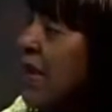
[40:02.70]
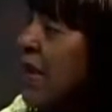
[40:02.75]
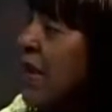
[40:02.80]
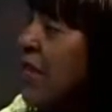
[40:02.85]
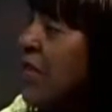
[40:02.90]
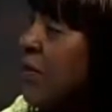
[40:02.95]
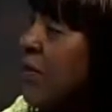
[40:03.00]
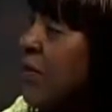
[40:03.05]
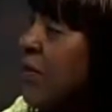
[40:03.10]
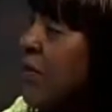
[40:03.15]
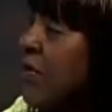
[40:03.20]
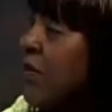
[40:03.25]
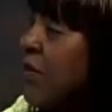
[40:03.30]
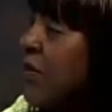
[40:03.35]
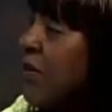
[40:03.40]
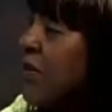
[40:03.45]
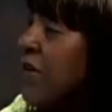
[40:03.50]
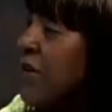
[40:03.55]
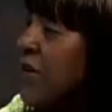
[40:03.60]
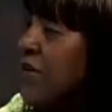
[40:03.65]
and the
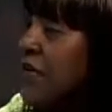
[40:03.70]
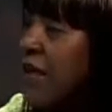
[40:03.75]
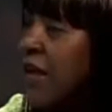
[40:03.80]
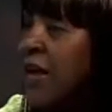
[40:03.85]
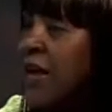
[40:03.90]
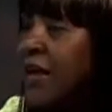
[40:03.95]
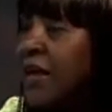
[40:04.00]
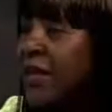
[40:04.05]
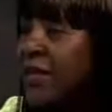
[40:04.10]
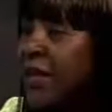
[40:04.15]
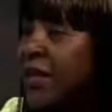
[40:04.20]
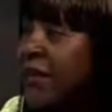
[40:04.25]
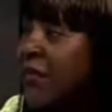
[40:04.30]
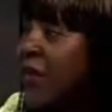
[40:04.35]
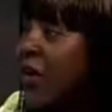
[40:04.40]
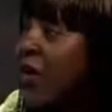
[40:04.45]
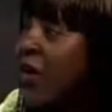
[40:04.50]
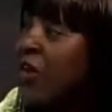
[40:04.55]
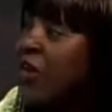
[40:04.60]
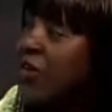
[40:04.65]
preservatives that have
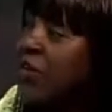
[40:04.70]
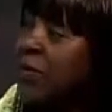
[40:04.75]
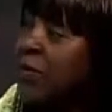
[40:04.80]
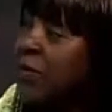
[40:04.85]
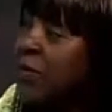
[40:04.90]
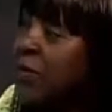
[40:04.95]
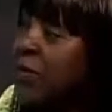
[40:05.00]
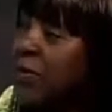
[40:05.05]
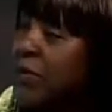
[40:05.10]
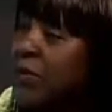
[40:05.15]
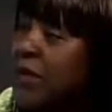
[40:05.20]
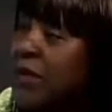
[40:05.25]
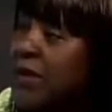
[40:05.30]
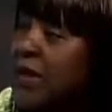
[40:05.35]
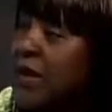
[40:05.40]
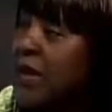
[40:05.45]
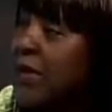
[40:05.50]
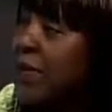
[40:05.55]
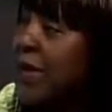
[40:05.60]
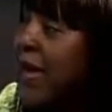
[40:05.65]
caused people to
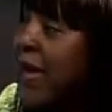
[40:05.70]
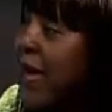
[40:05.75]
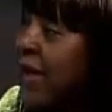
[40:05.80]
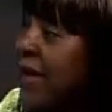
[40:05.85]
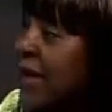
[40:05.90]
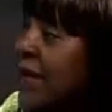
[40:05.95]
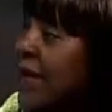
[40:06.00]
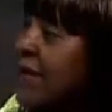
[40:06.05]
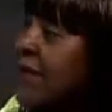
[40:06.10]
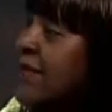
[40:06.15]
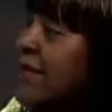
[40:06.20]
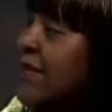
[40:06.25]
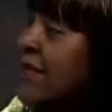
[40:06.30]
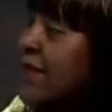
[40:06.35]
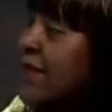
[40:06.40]
become addicts?